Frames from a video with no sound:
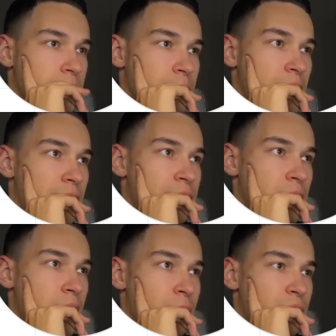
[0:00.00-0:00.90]
Kind of a
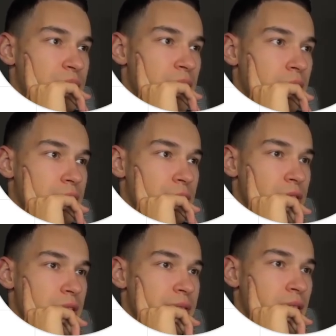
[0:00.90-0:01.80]
couple of sales for
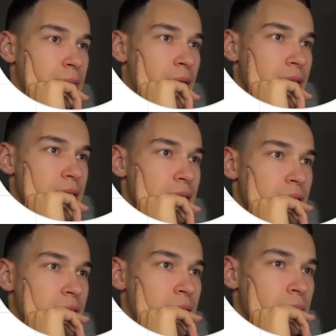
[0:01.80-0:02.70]
$700
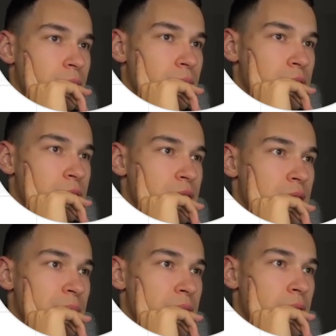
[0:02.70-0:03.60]
with good
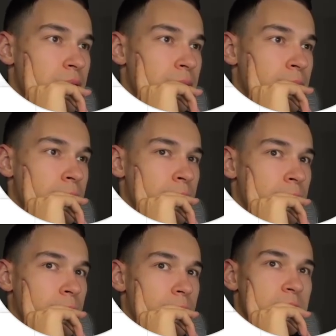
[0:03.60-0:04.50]
CPA,
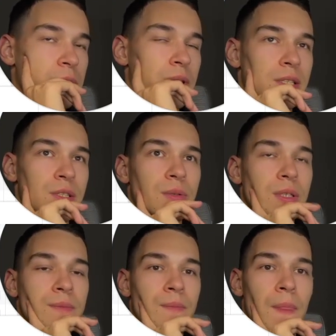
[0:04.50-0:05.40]
so that's good.
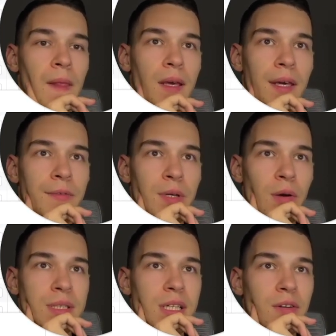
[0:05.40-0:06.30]
If you go
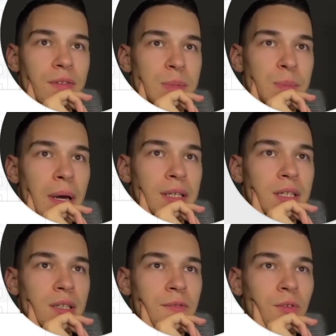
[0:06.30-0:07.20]
inside of this pack
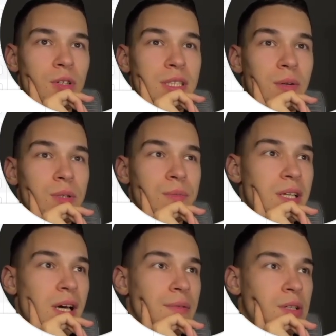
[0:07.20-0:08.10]
here, of course I won't be
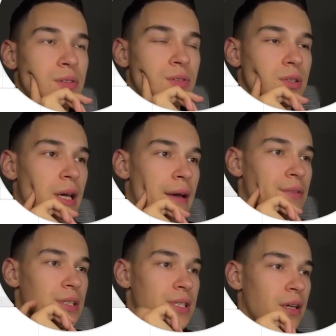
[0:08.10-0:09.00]
diving into
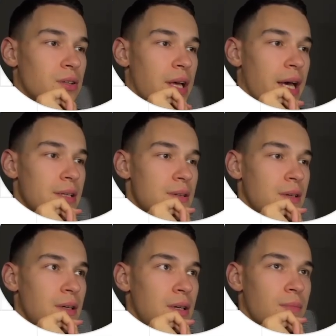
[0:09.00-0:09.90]
every single ad,
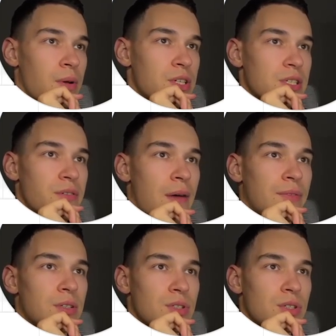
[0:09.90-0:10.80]
but just
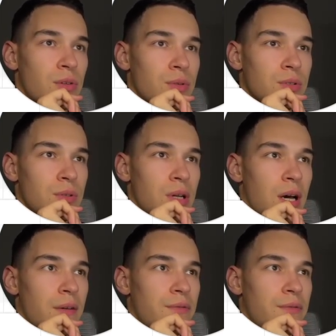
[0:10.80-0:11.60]
roughly to show you on how